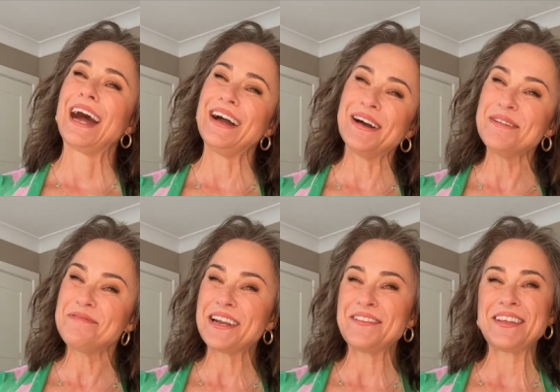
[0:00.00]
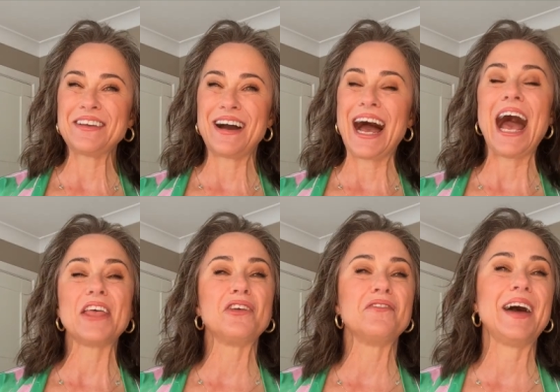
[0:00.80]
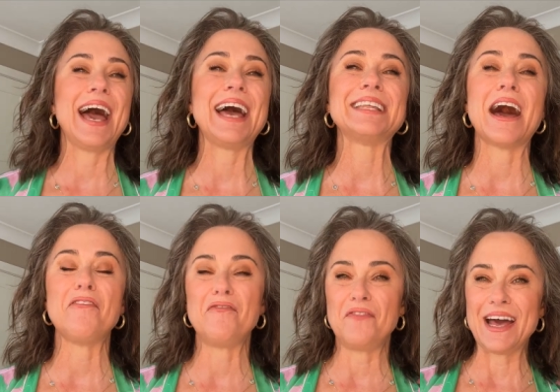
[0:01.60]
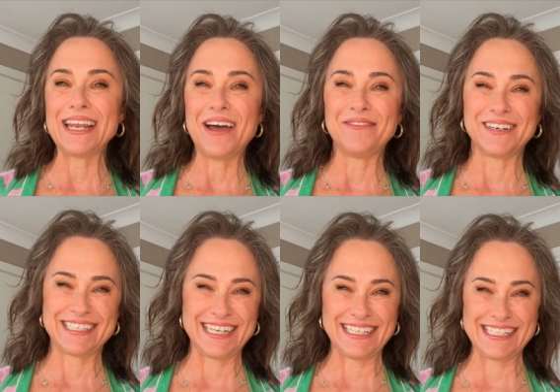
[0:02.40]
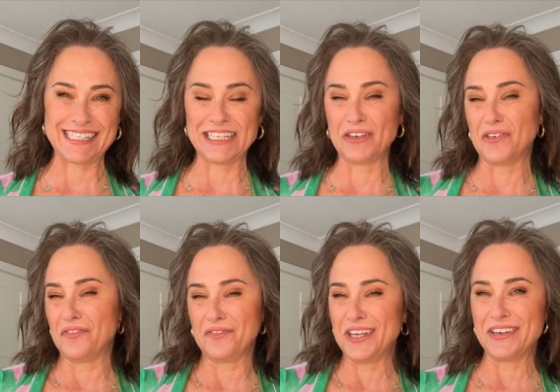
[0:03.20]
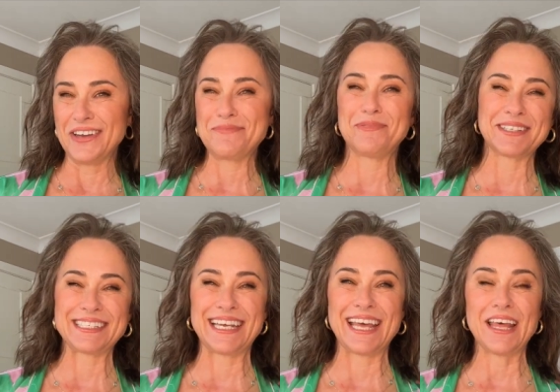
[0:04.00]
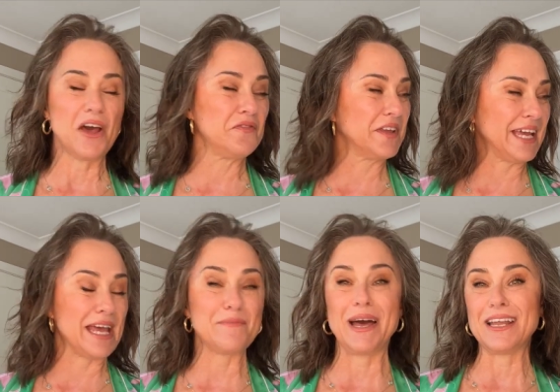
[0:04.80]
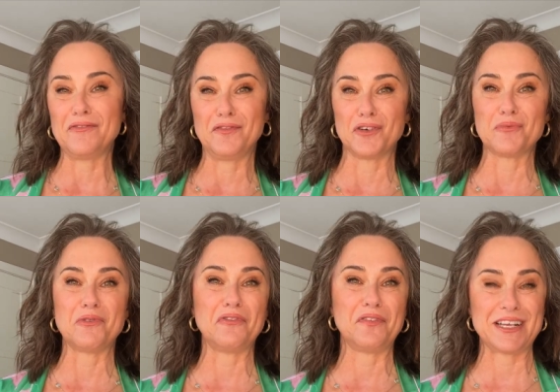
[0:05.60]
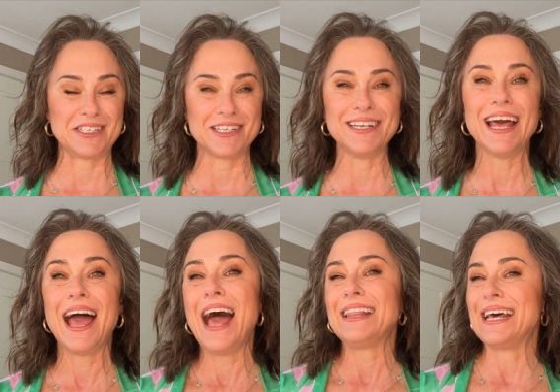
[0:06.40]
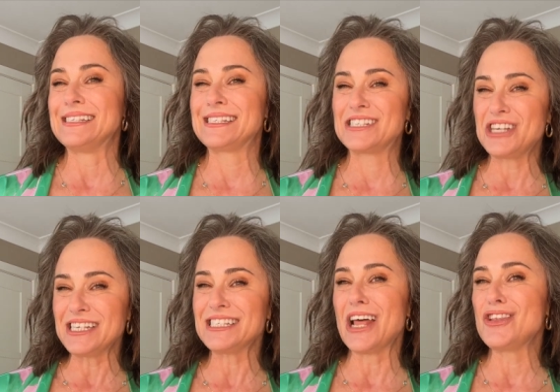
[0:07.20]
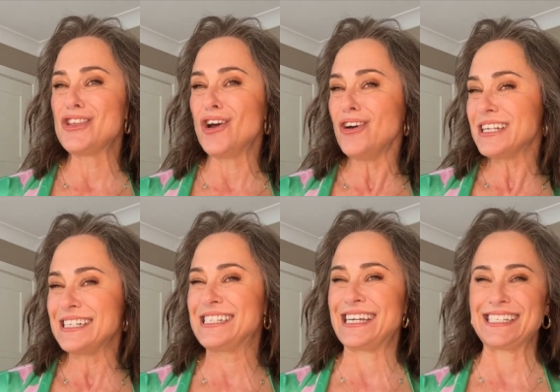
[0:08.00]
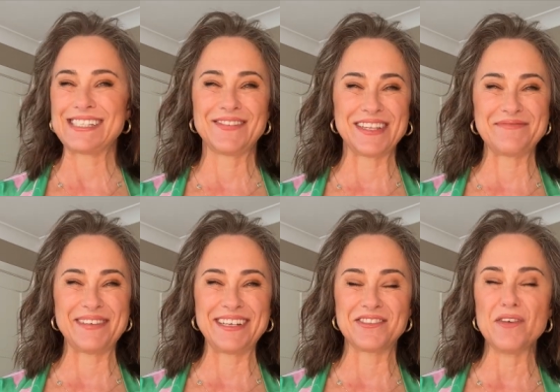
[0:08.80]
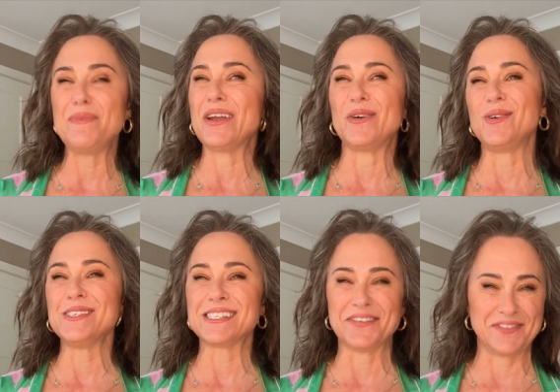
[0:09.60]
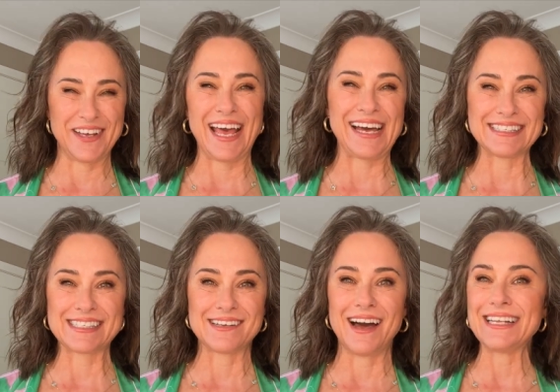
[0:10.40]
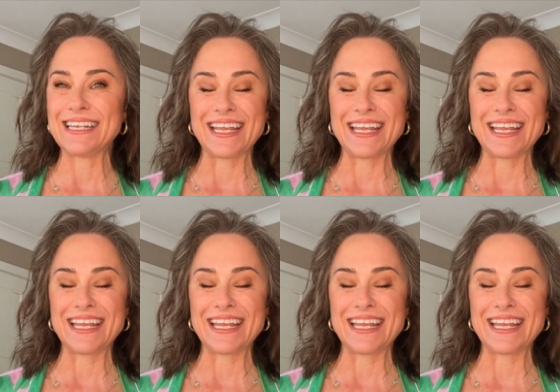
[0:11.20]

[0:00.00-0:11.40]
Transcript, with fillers: I hope wherever you are, you've had a fun watching this little video put together of Kmart affordable fashion. That's just not just for the bedroom, but also for outside and